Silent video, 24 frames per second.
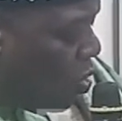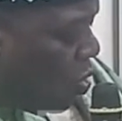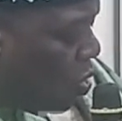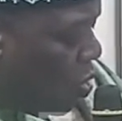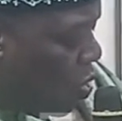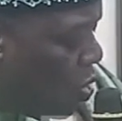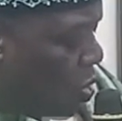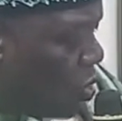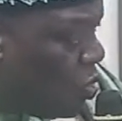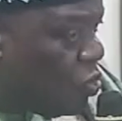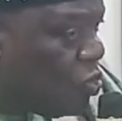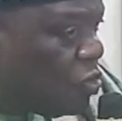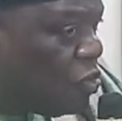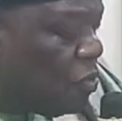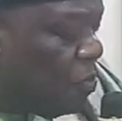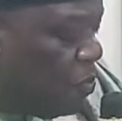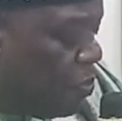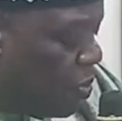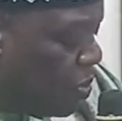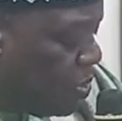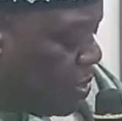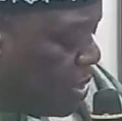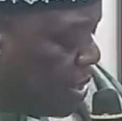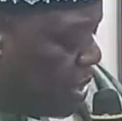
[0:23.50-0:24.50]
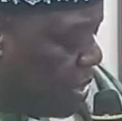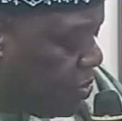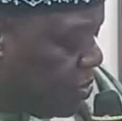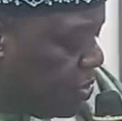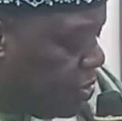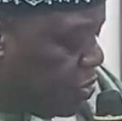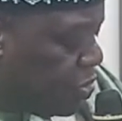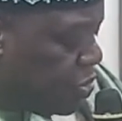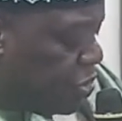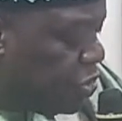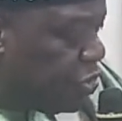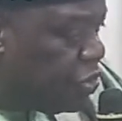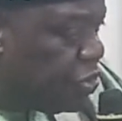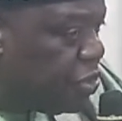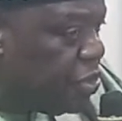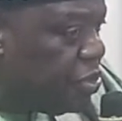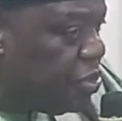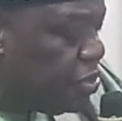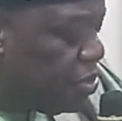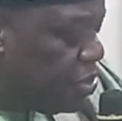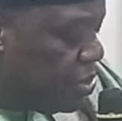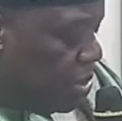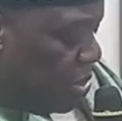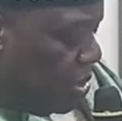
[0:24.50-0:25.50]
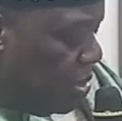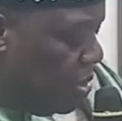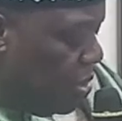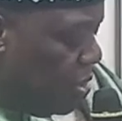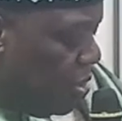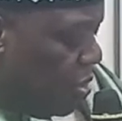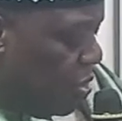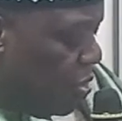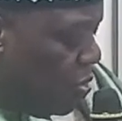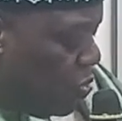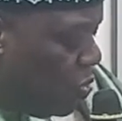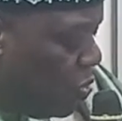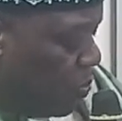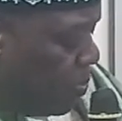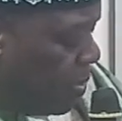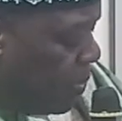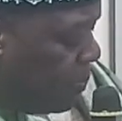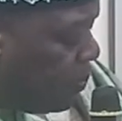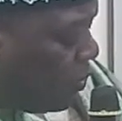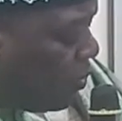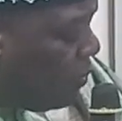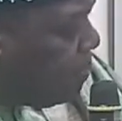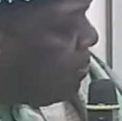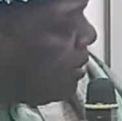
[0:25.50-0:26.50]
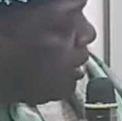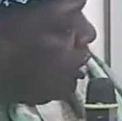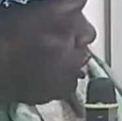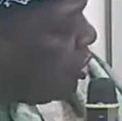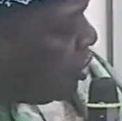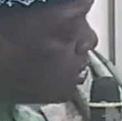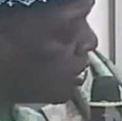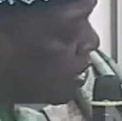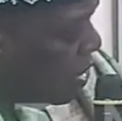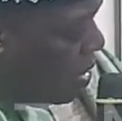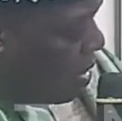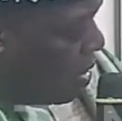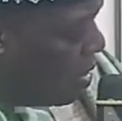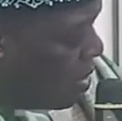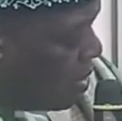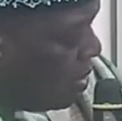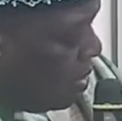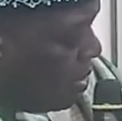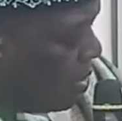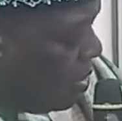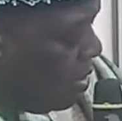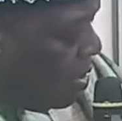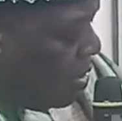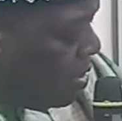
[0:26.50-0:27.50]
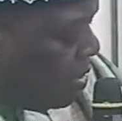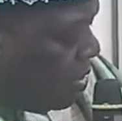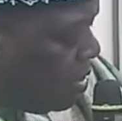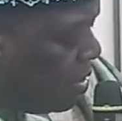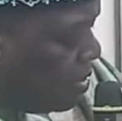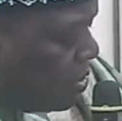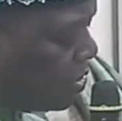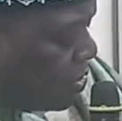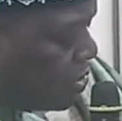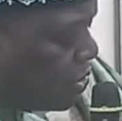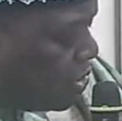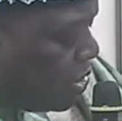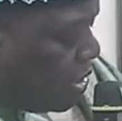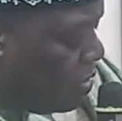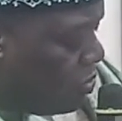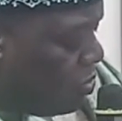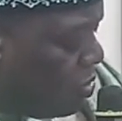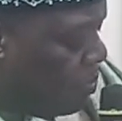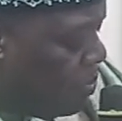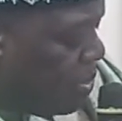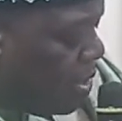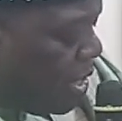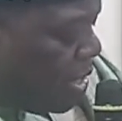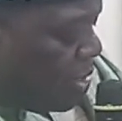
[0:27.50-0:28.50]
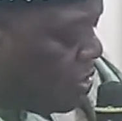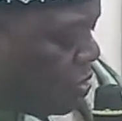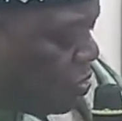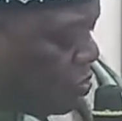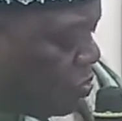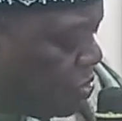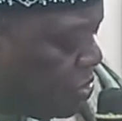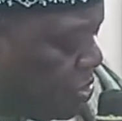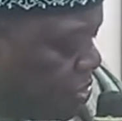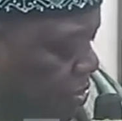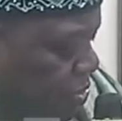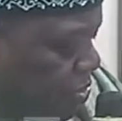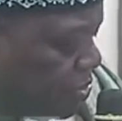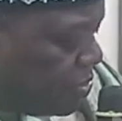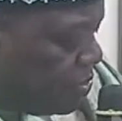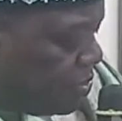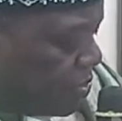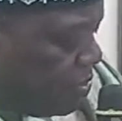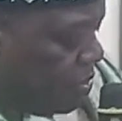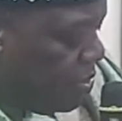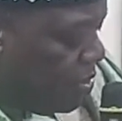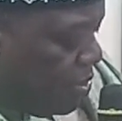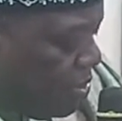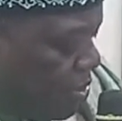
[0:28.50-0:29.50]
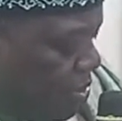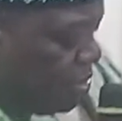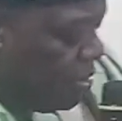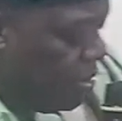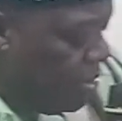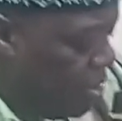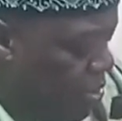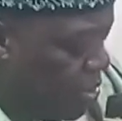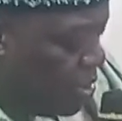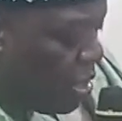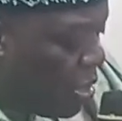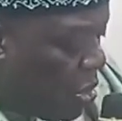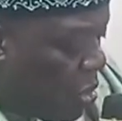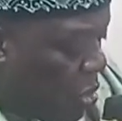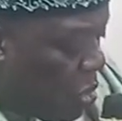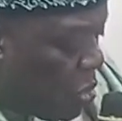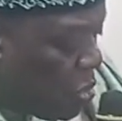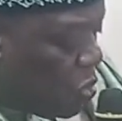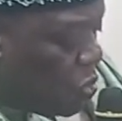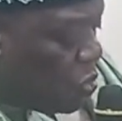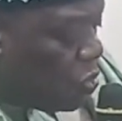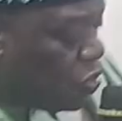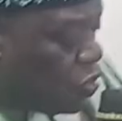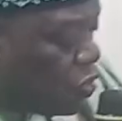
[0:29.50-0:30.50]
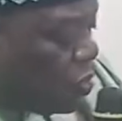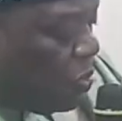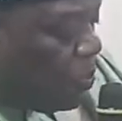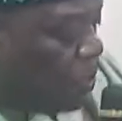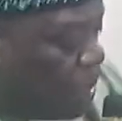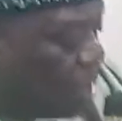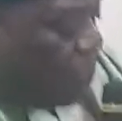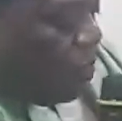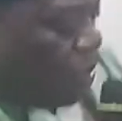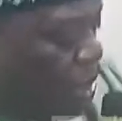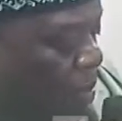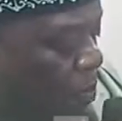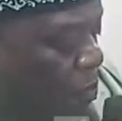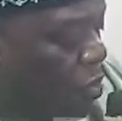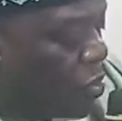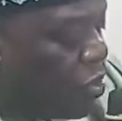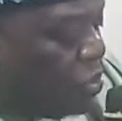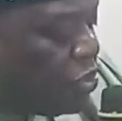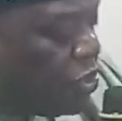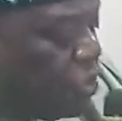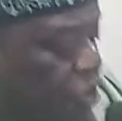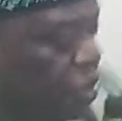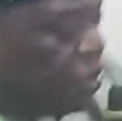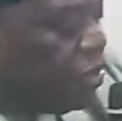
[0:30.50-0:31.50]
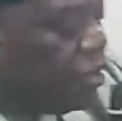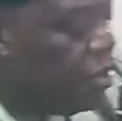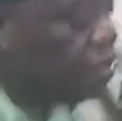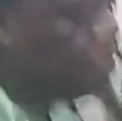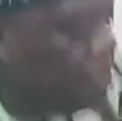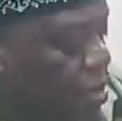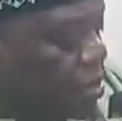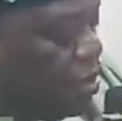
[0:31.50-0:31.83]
call to broadcast stations to be professional in the discharge of their duties. In the course of our monitoring,